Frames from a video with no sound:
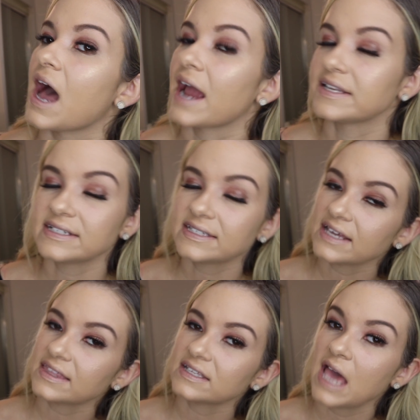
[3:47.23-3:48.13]
I didn't
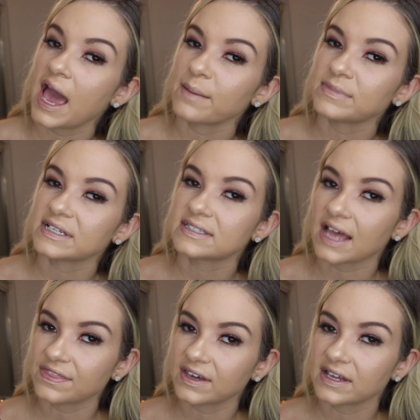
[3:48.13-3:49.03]
take the time to
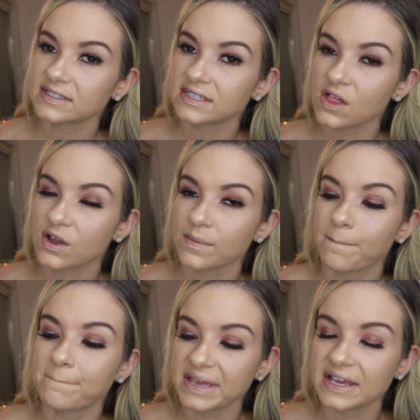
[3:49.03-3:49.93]
set the concealer
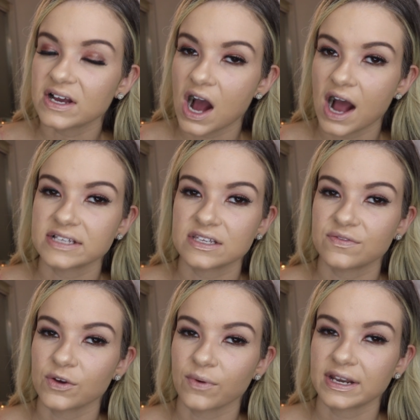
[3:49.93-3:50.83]
because
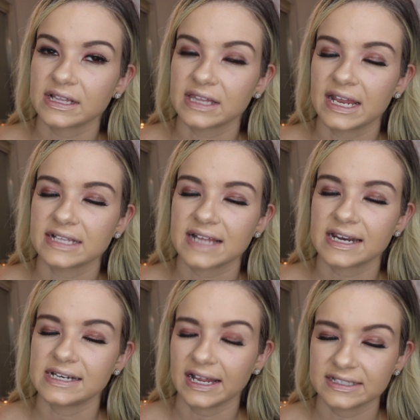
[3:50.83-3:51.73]
if you're running late, it's
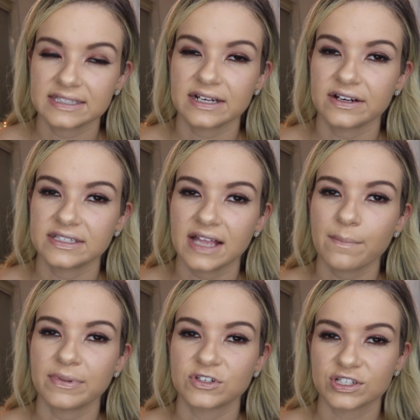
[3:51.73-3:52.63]
not a necessary
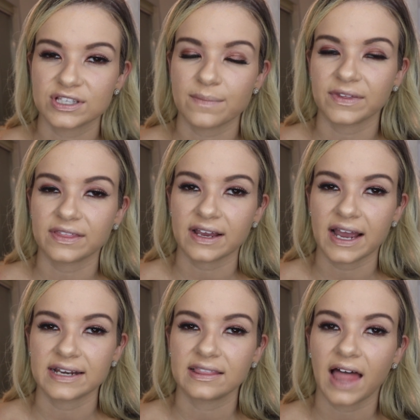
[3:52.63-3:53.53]
step. It's just something that
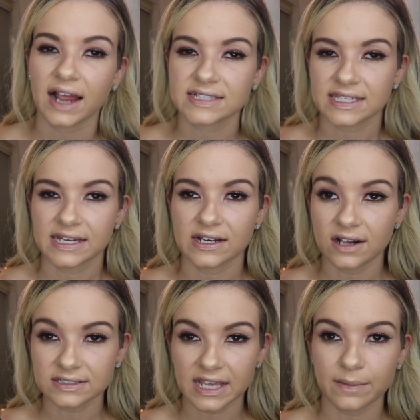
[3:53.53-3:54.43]
kind of locks it in
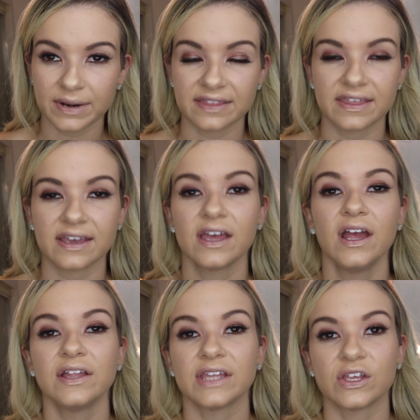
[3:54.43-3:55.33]
all day, but I think
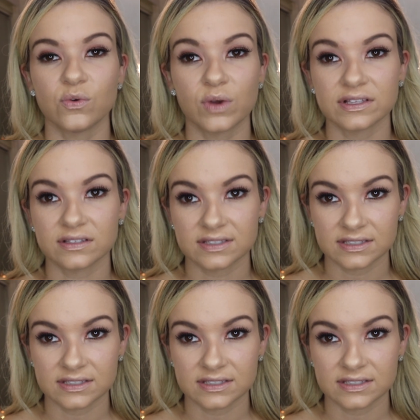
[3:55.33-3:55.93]
that you can,